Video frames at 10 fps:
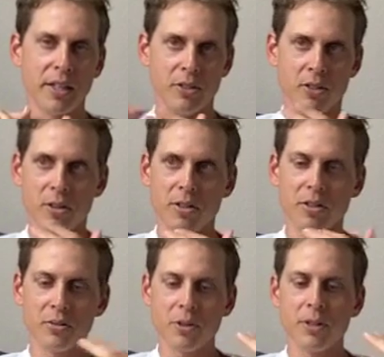and getting
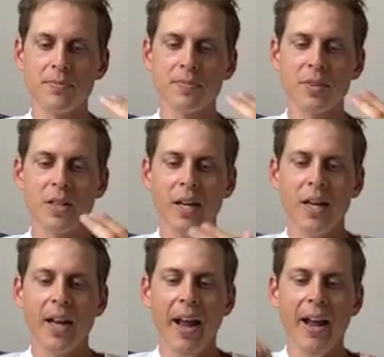started on the run.
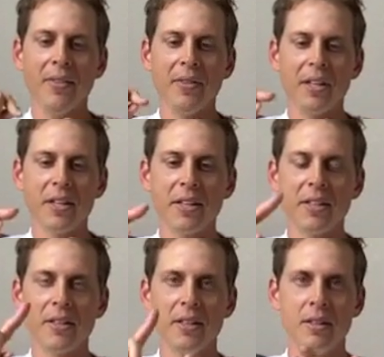And
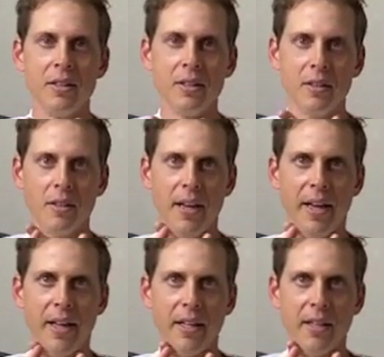then
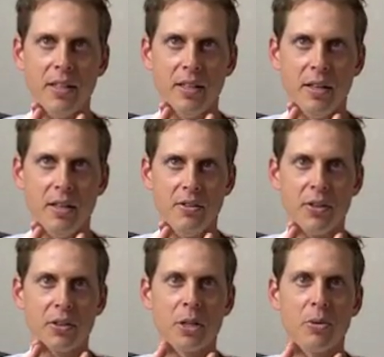
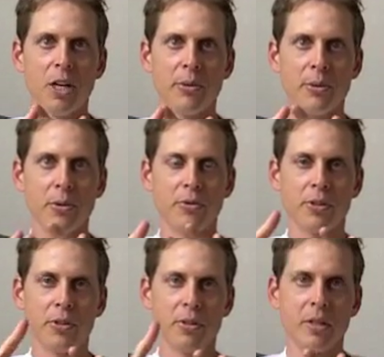another couple
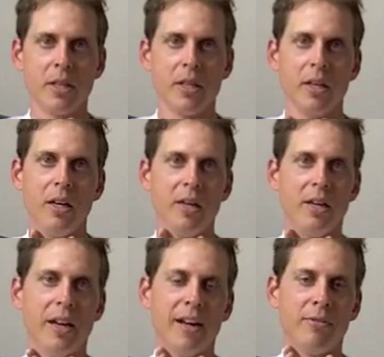ibuprofen
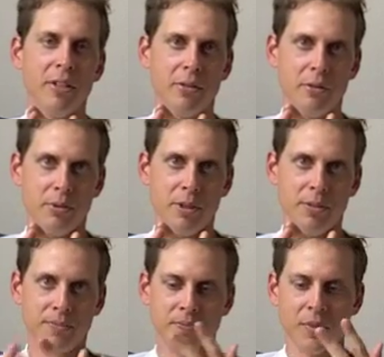halfway through the
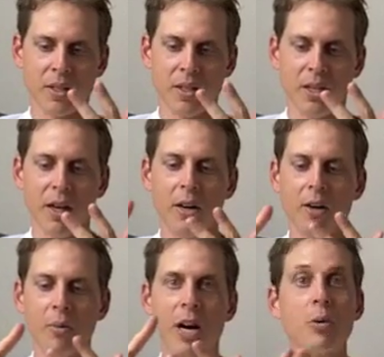run.
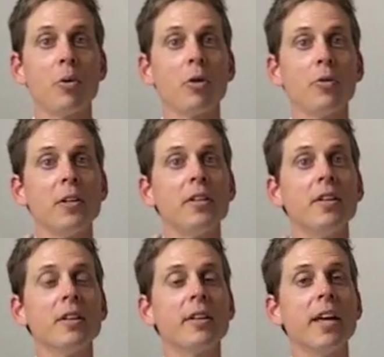
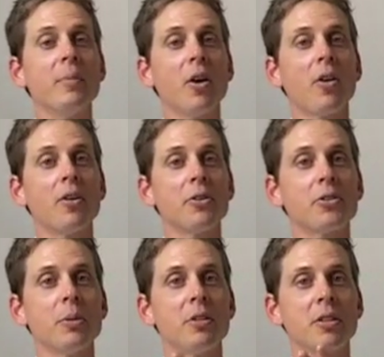Ibuprofen can be hard on
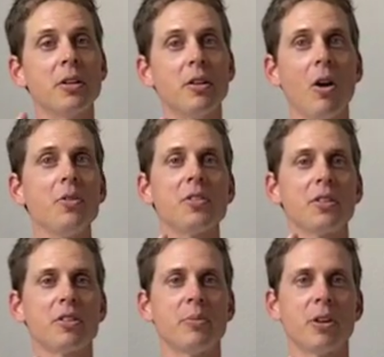your stomach. All
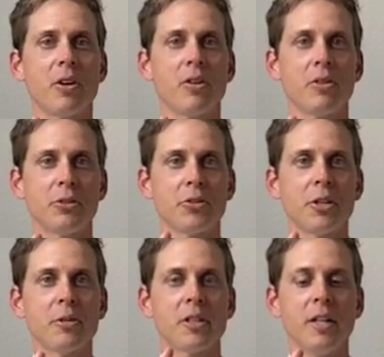these things can be hard on your
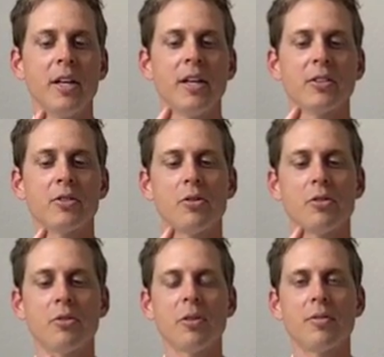stomach, so
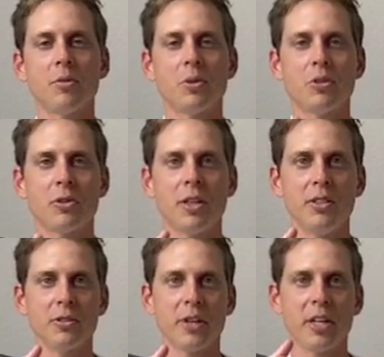you definitely want to
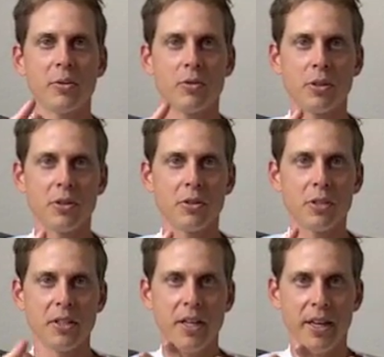try it in training before you
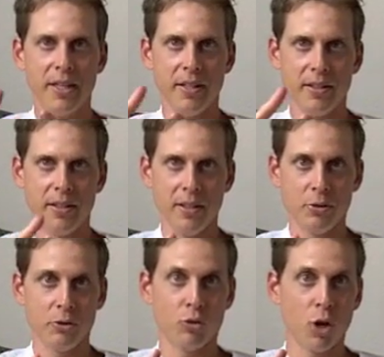do it. And
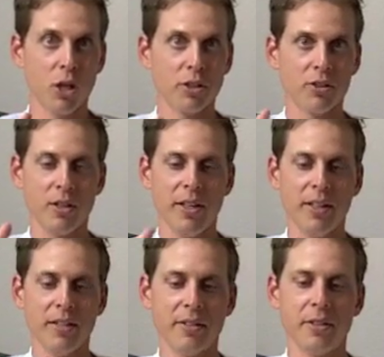these are drugs,
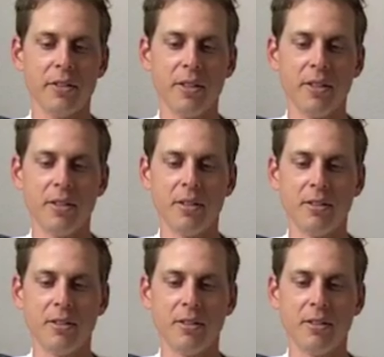and they're